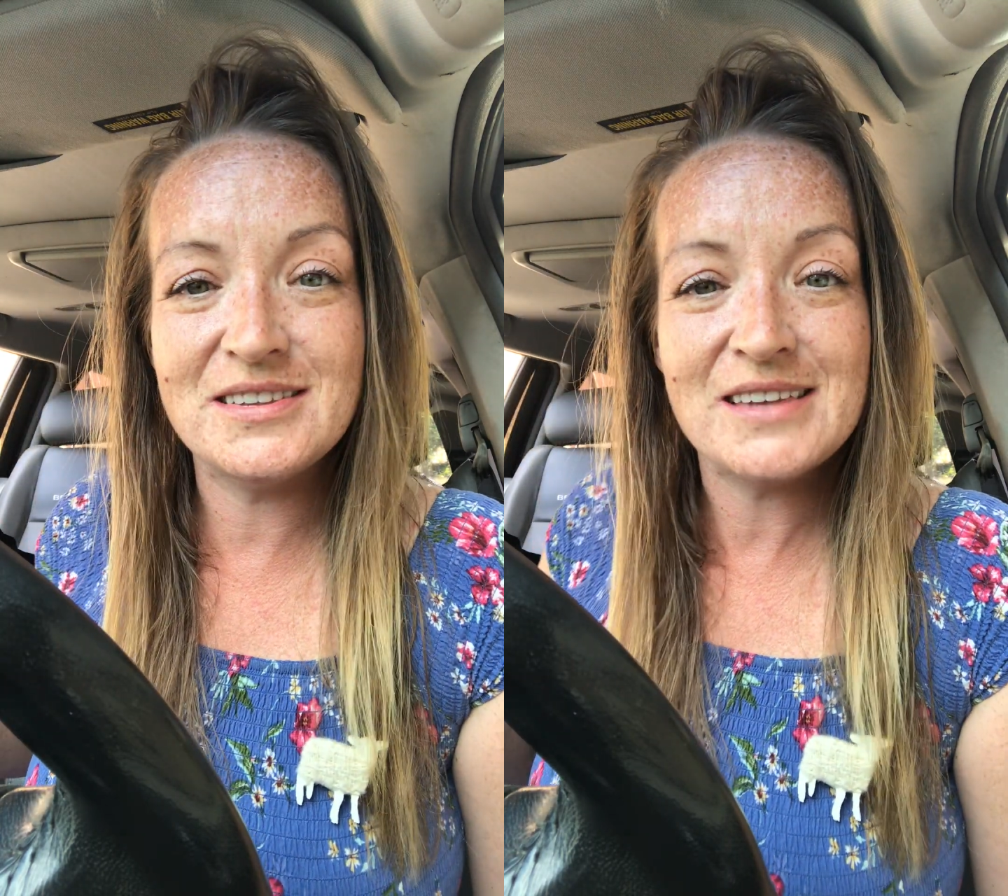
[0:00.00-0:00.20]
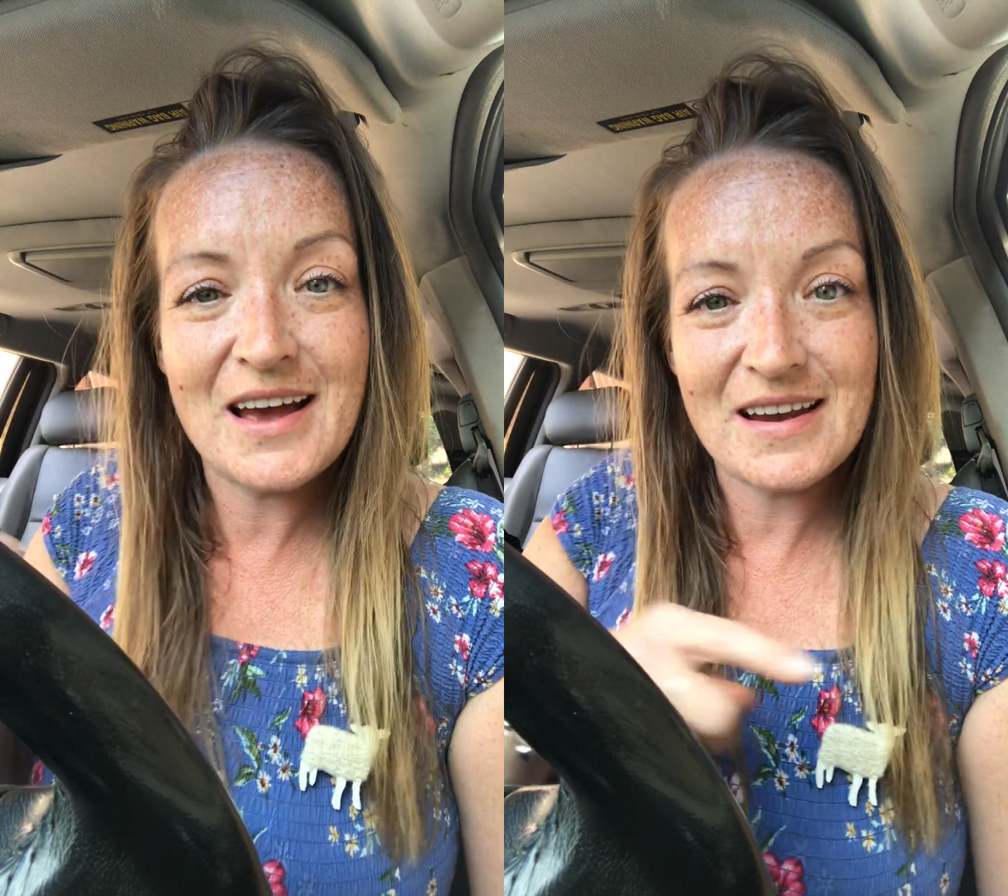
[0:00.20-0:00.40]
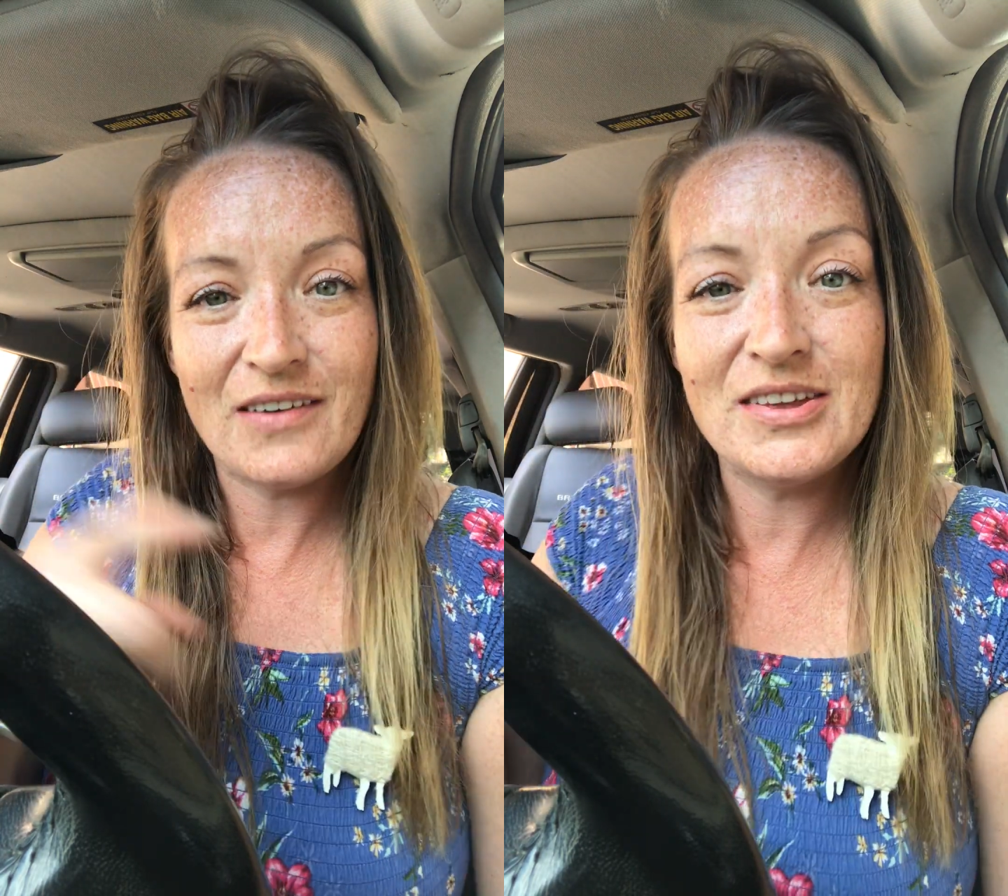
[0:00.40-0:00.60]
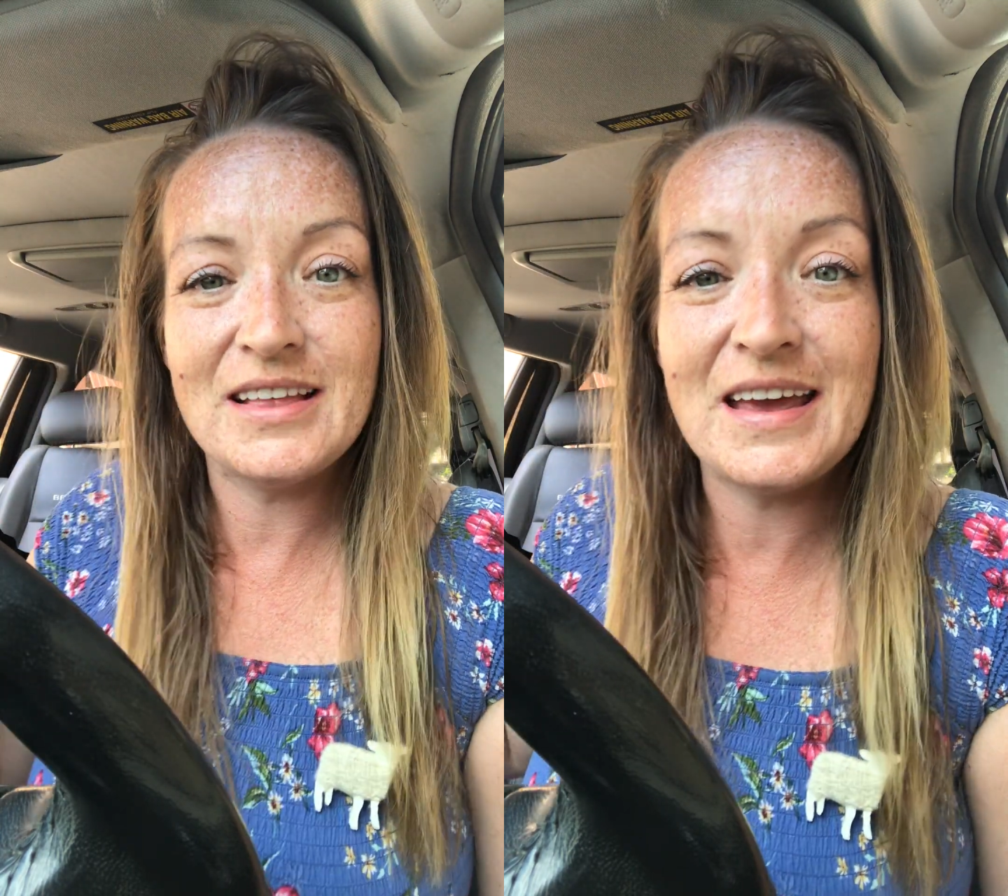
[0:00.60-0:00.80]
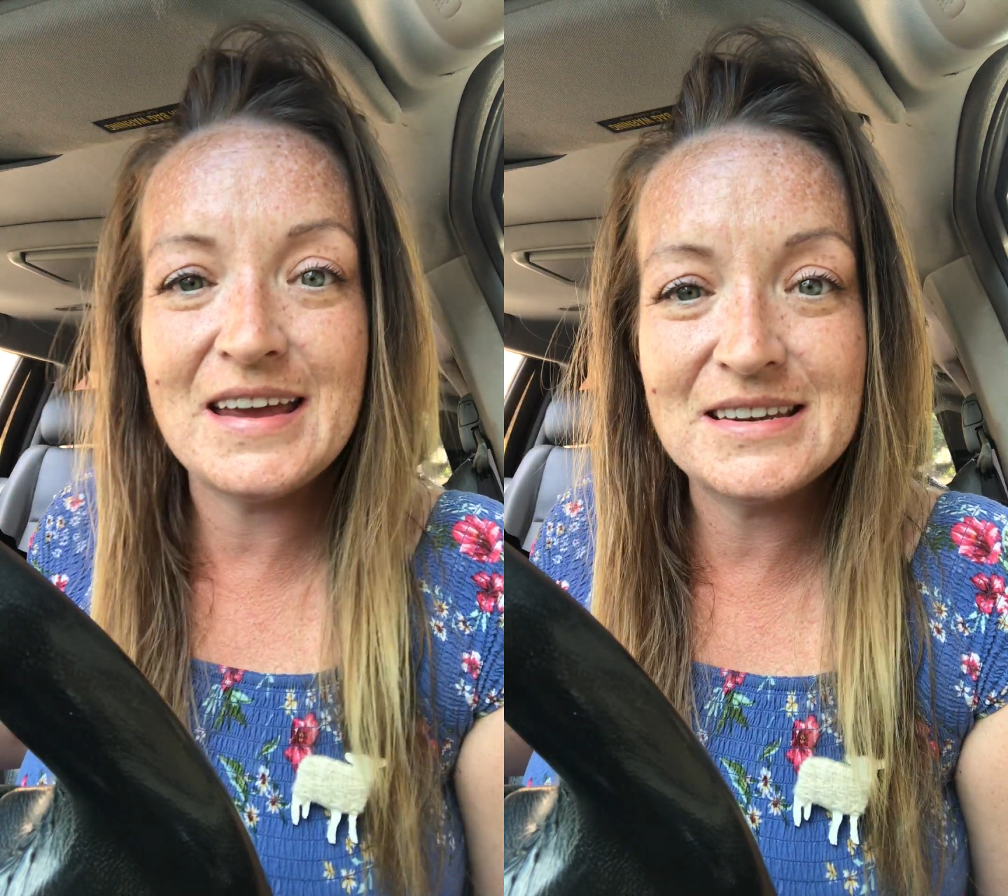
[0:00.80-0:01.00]
said and everything
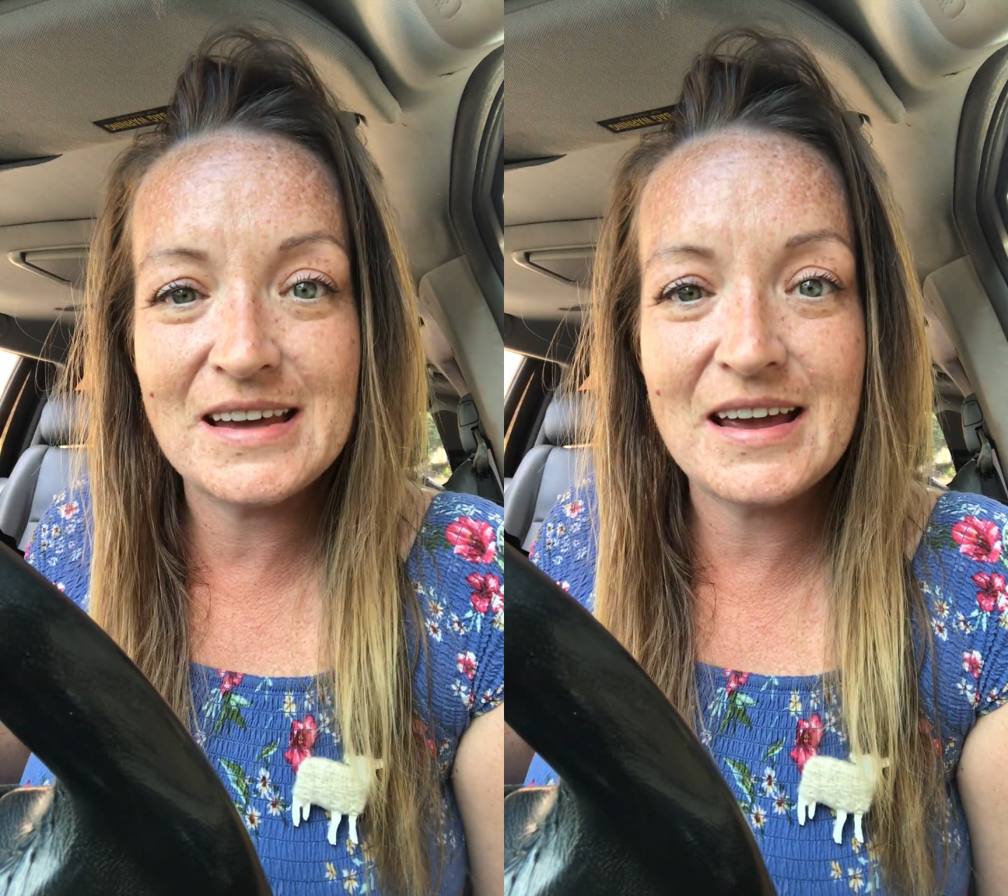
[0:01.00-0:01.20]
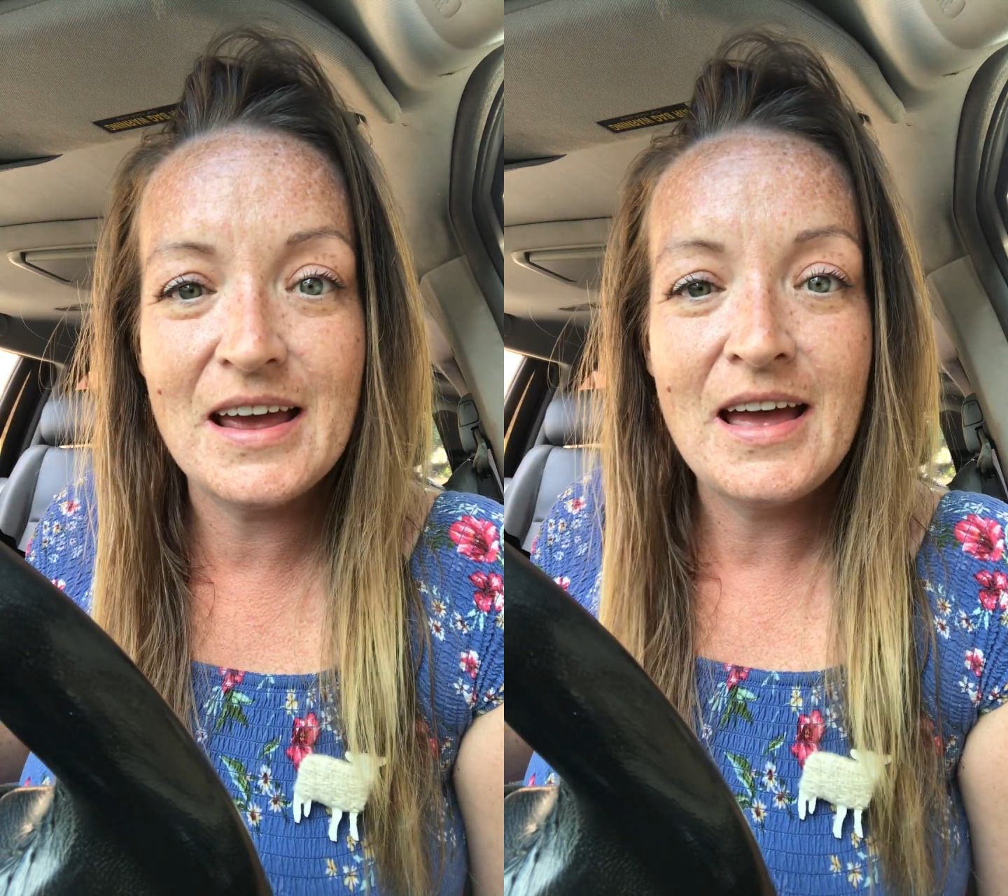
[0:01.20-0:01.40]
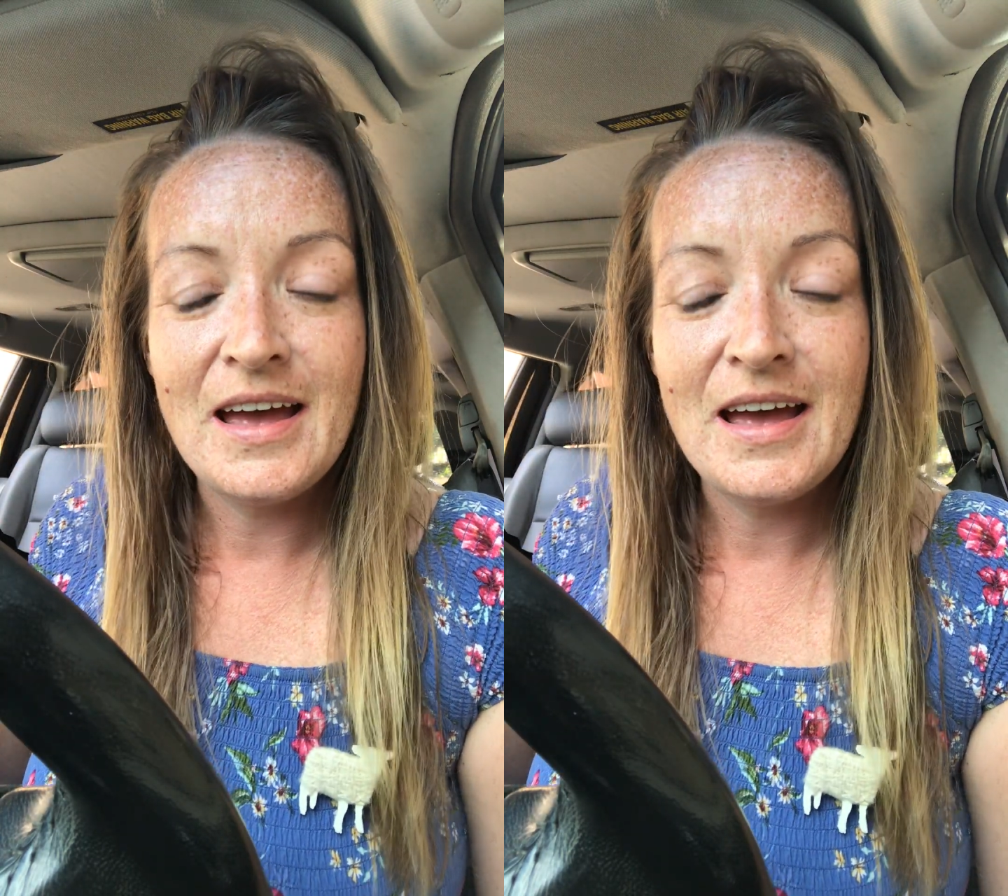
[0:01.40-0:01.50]
that he did